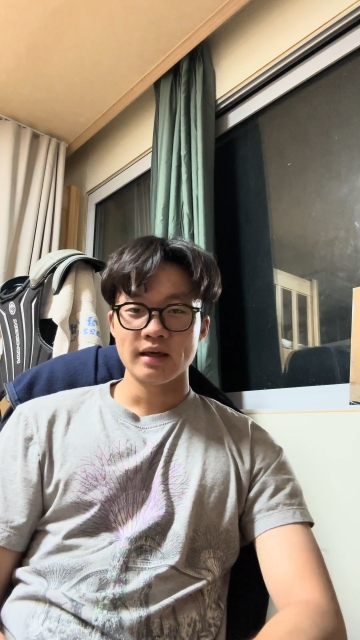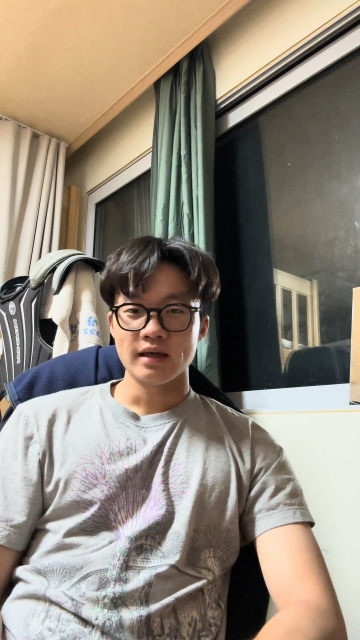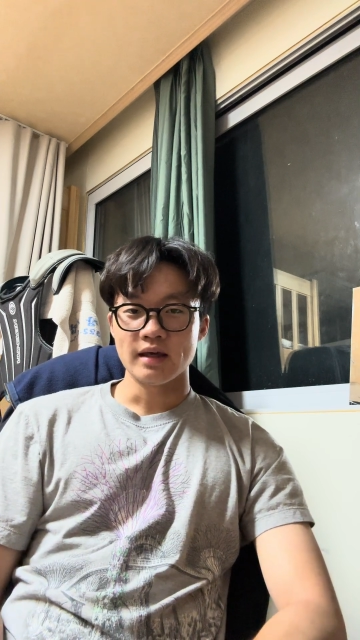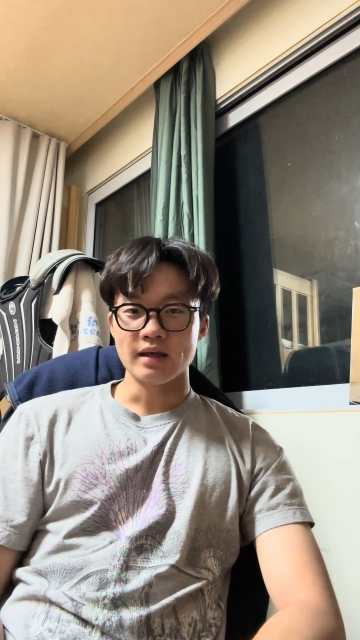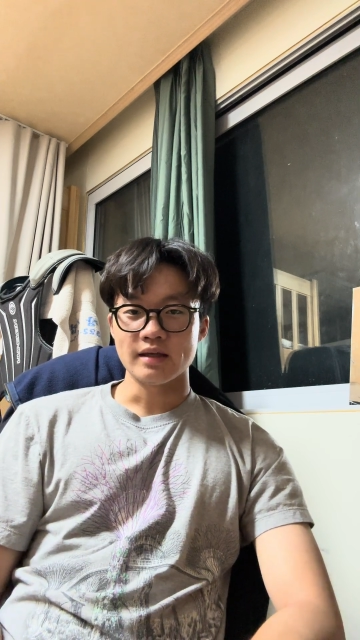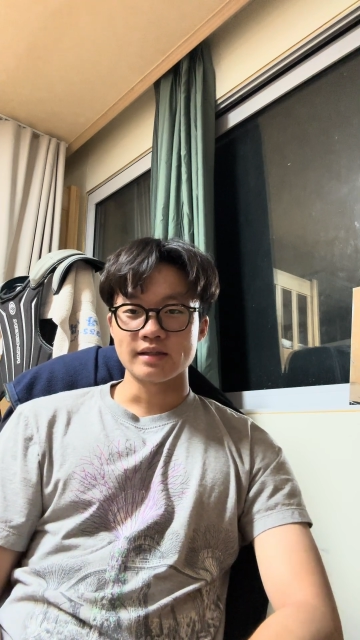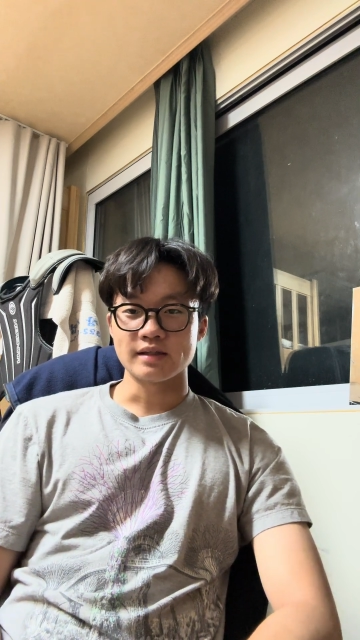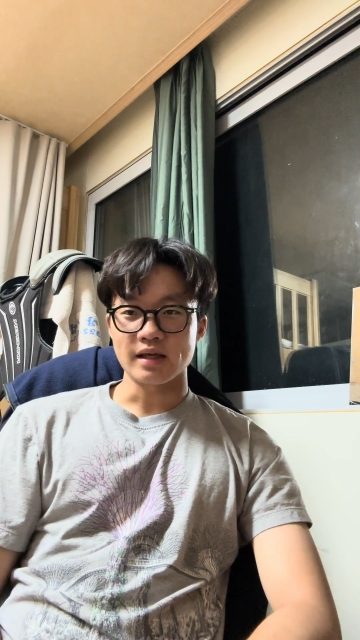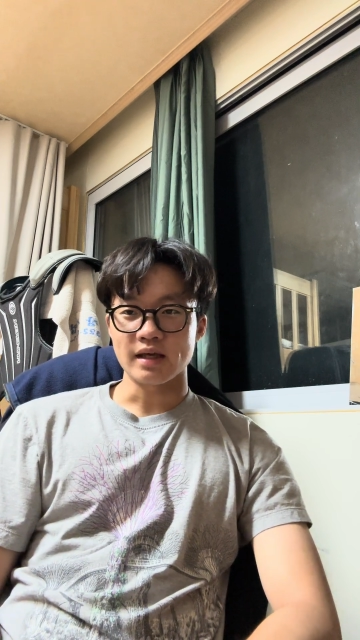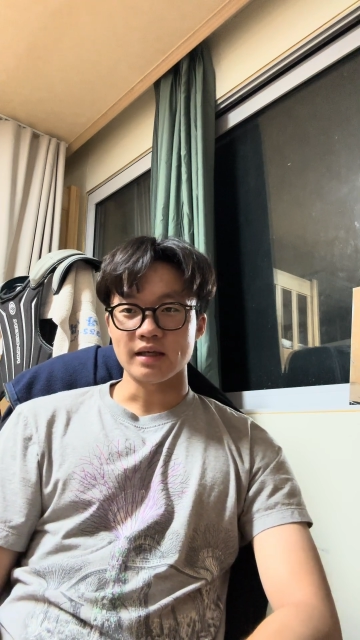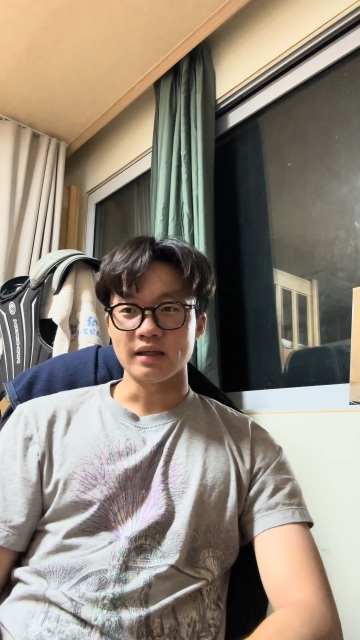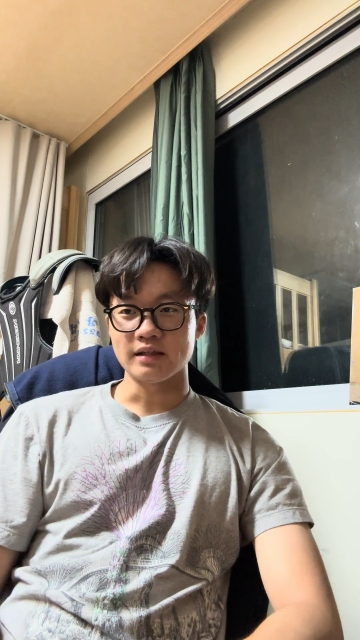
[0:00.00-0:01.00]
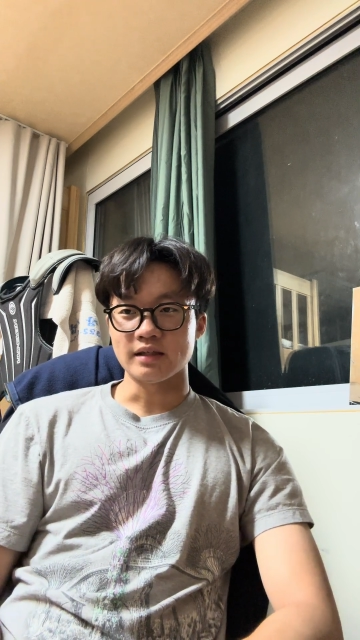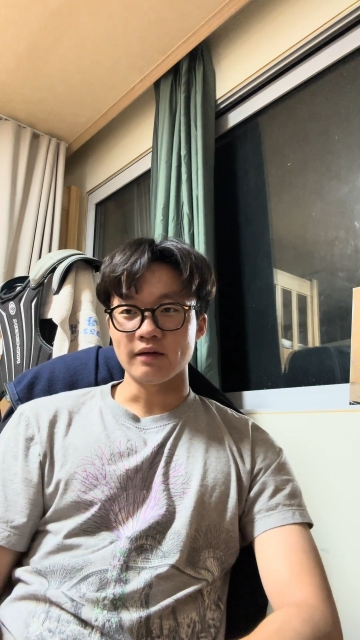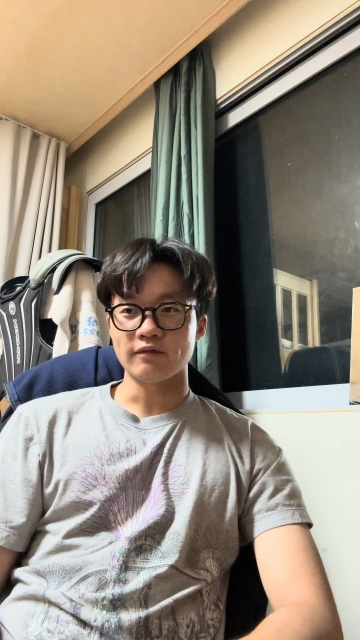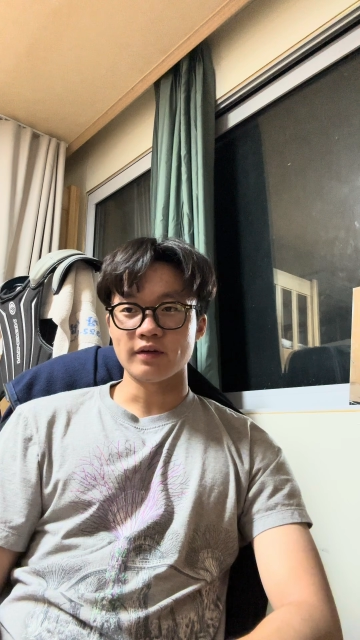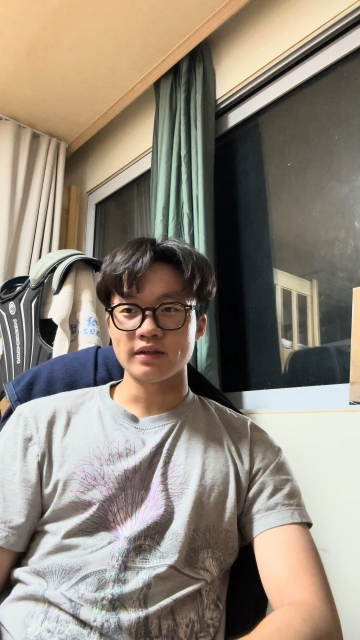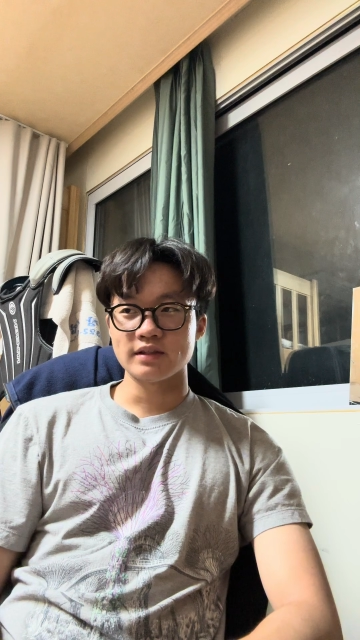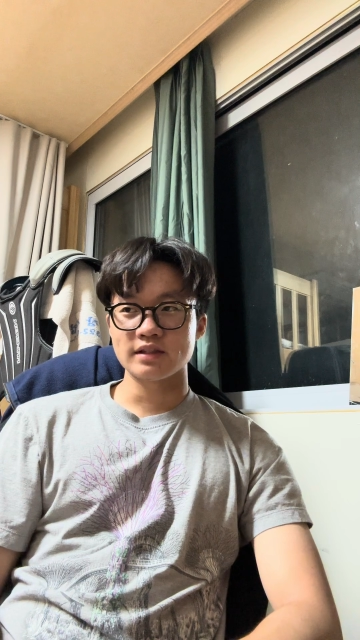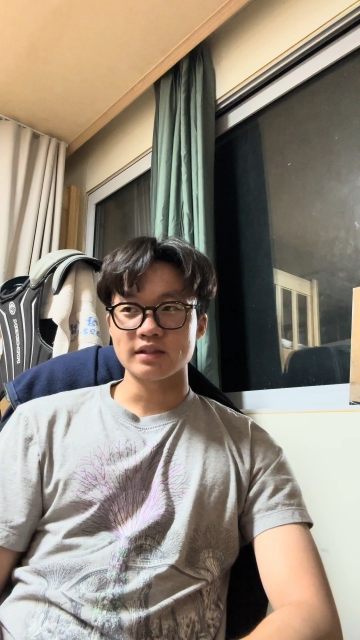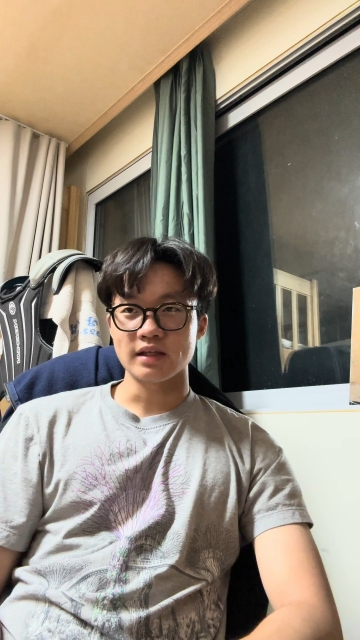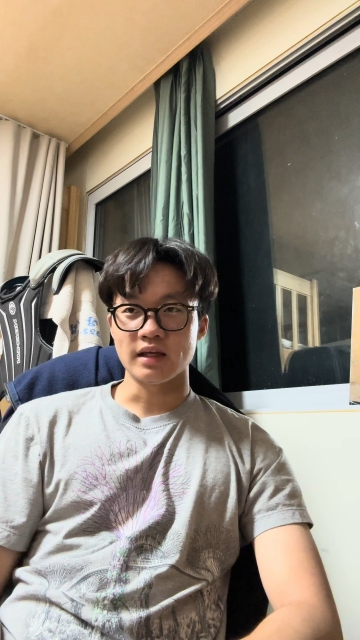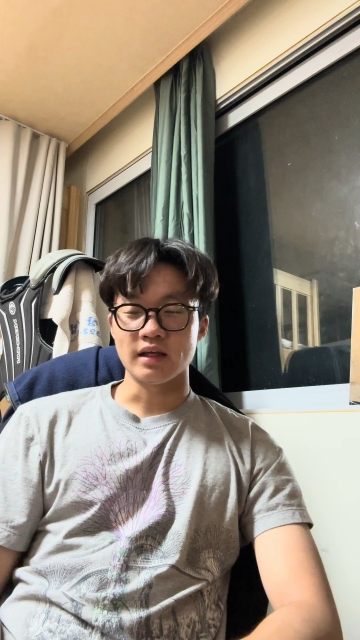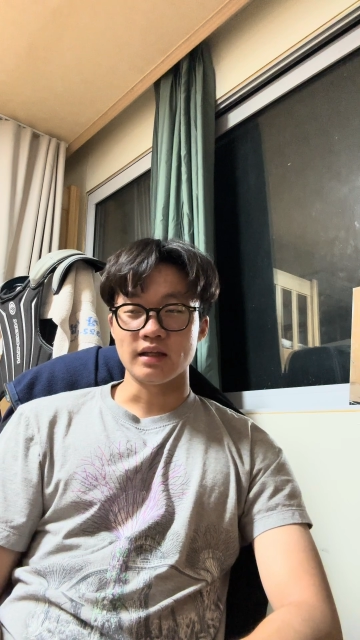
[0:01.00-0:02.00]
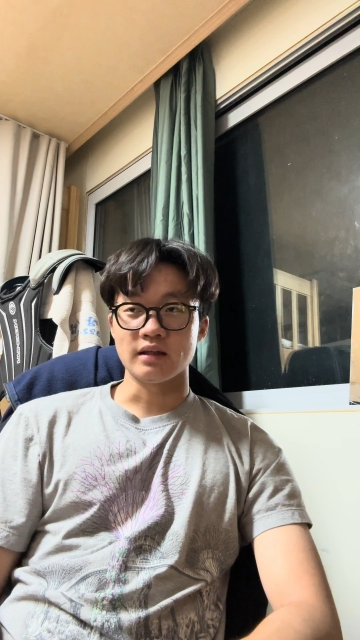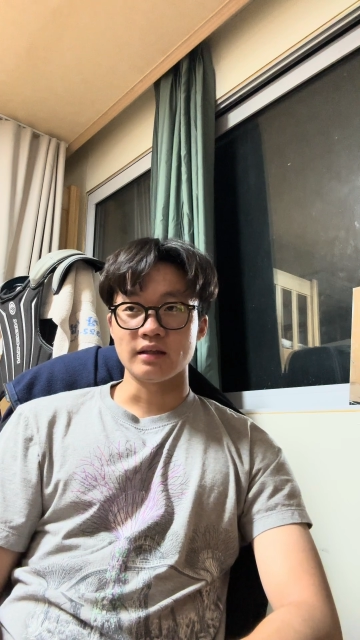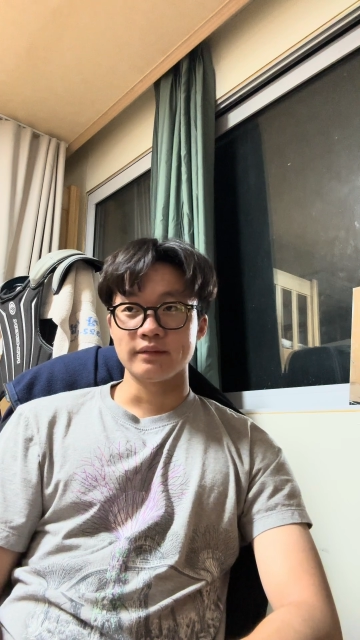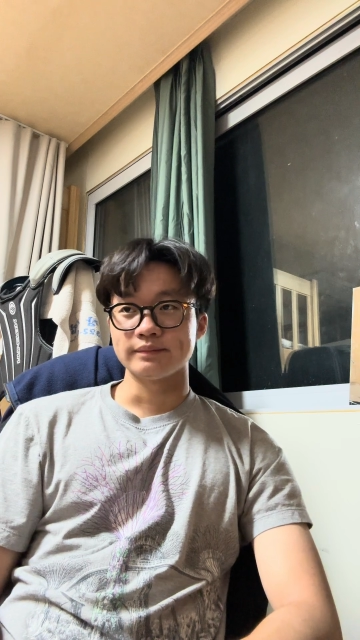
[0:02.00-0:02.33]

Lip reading: is a difference in